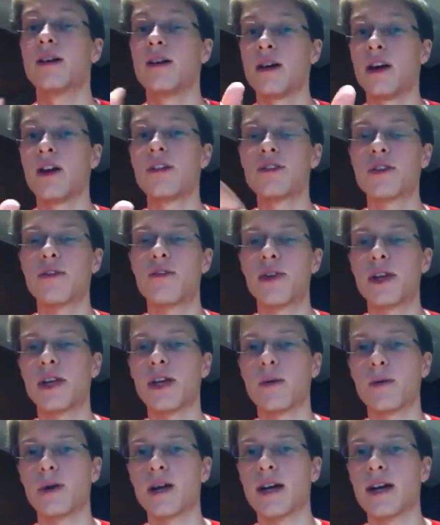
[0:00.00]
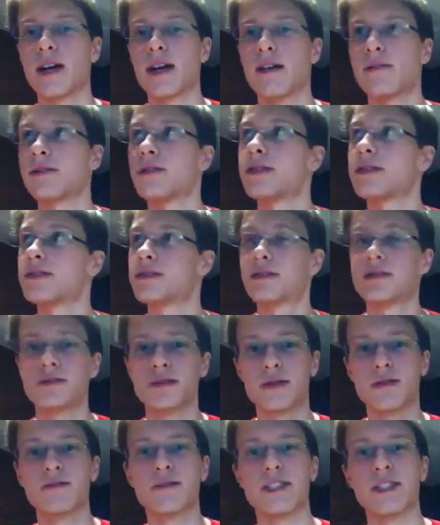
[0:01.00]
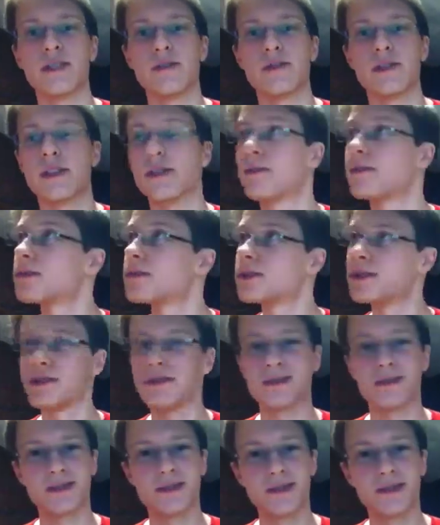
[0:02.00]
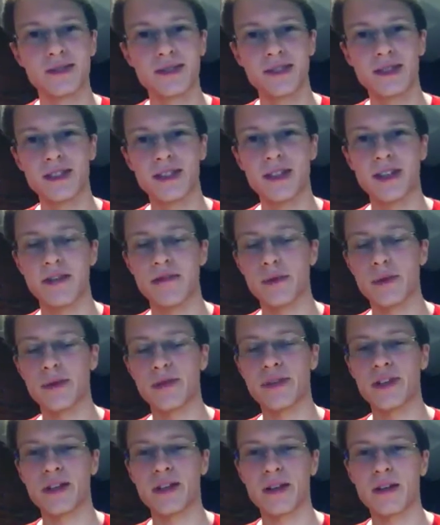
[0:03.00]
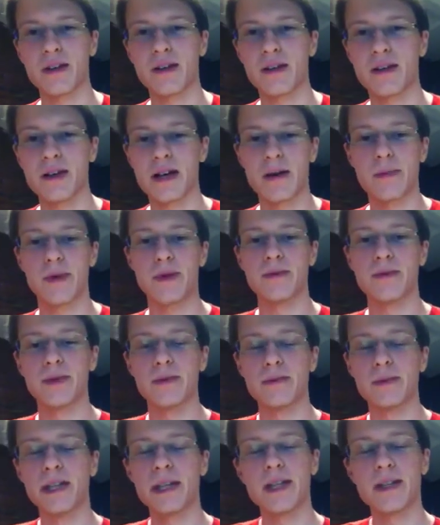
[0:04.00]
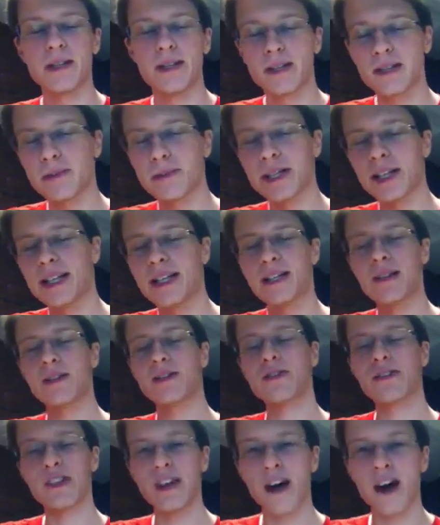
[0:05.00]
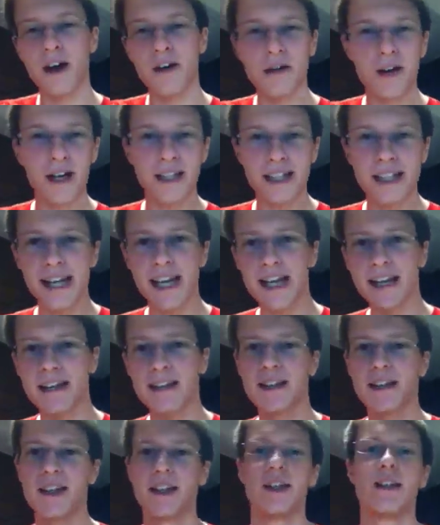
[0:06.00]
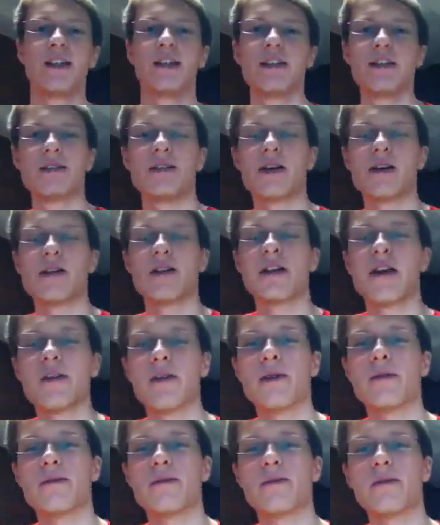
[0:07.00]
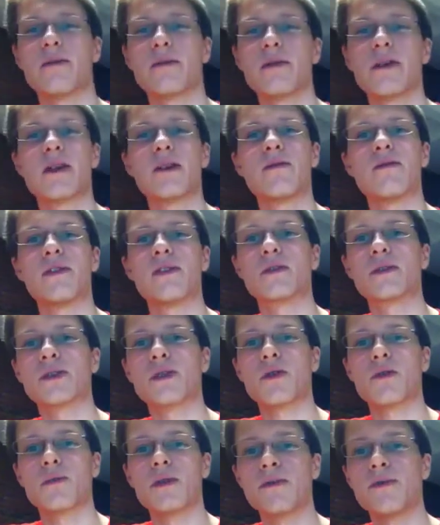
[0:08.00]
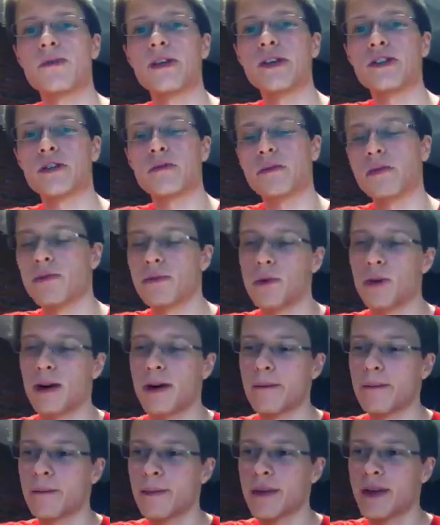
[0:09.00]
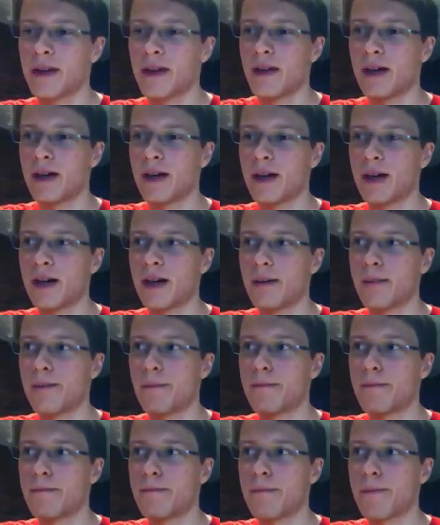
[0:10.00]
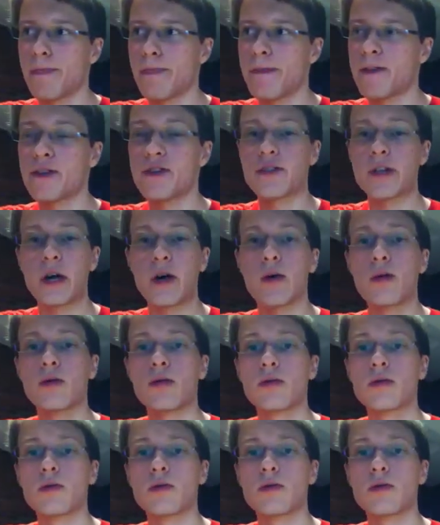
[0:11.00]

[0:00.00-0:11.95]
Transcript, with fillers: hundredth video, we're going to have a little reunion, a little, uh, everyone's going to come over and be in, be in it. We'll see Anurag again, a lot of the other individuals who have been featured before. Um, so,